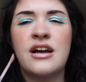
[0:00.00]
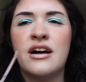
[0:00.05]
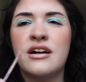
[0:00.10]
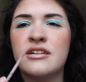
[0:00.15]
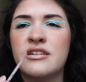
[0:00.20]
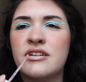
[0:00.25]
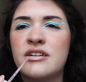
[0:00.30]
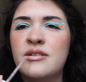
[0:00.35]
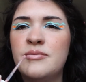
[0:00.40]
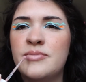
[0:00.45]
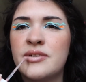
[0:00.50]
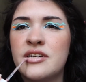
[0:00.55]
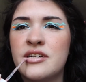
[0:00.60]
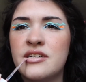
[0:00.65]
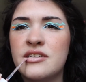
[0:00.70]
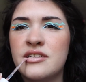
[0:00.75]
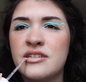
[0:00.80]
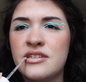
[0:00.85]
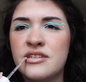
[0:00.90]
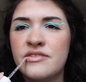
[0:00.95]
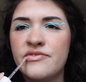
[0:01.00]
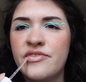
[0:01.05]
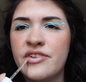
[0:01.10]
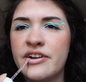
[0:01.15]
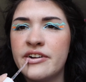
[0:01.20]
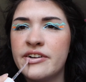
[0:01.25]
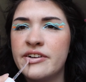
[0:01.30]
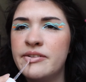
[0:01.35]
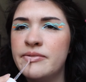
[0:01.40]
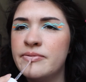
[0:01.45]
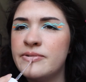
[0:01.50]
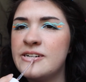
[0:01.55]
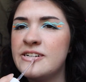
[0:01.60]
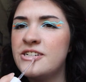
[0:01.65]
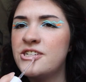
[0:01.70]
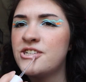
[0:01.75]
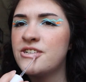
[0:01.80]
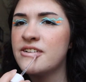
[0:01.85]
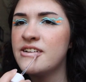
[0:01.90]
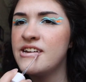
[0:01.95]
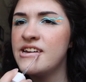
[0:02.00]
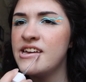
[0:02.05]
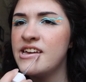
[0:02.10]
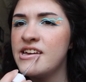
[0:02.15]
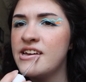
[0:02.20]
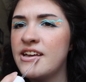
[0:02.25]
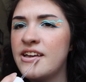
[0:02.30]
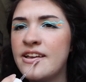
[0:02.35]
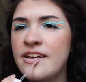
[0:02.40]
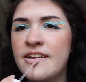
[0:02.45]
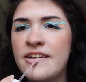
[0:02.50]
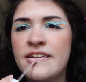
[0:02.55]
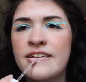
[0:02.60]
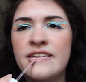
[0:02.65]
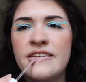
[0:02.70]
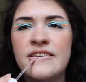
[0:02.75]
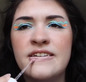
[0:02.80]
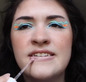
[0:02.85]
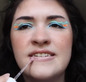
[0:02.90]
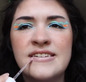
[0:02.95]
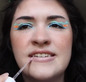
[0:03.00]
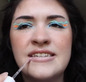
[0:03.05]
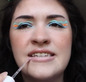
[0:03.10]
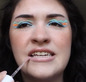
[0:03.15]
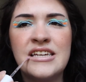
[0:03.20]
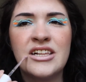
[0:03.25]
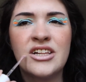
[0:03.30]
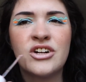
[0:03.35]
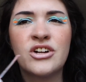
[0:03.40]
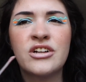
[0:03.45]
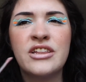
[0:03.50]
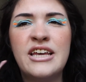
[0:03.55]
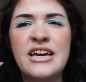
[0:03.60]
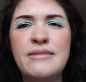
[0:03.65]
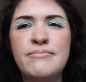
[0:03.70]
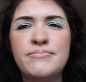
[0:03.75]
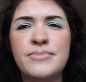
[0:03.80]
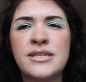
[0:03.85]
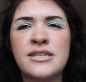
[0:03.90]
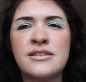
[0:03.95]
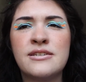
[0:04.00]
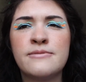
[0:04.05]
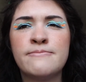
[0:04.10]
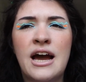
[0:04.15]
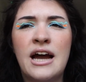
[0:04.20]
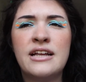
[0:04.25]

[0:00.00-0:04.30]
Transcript: color because it's very much like concealer lips.